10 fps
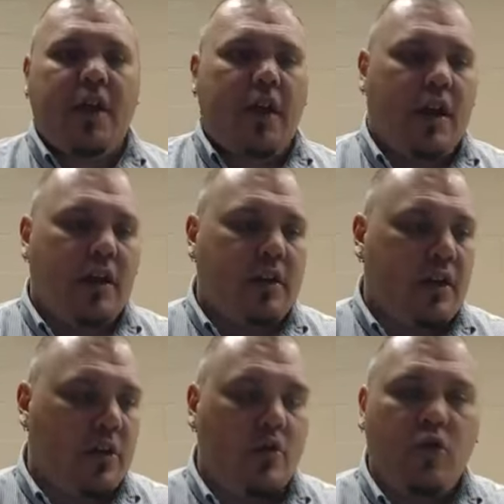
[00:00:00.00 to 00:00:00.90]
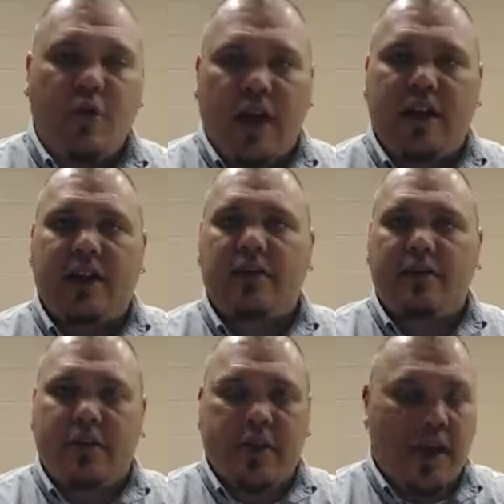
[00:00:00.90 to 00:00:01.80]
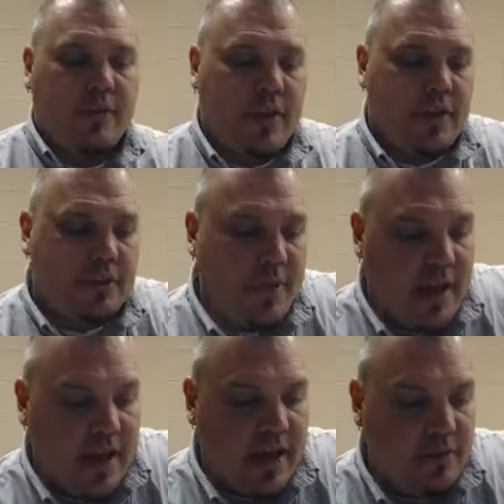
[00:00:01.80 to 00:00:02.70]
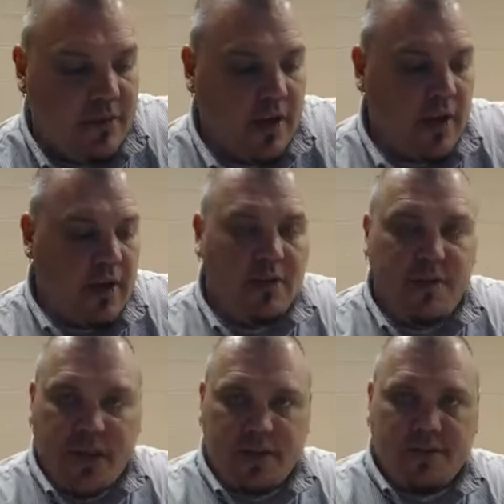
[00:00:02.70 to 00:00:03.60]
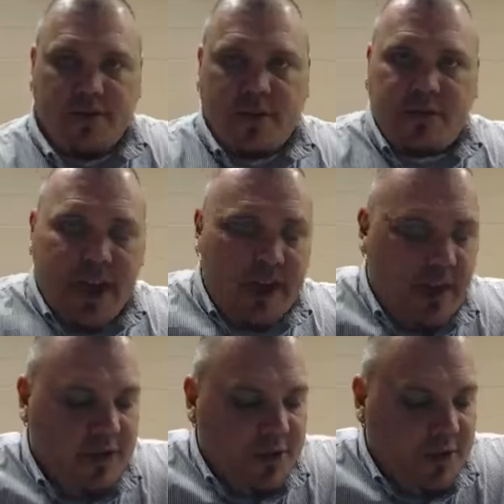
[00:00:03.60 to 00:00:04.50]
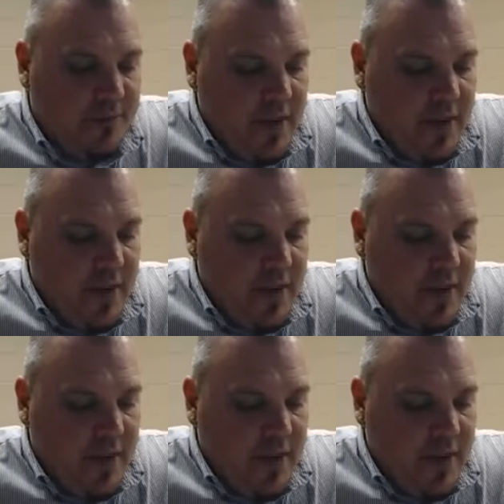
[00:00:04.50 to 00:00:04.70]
on who God is and how they ought to behave, things of that nature.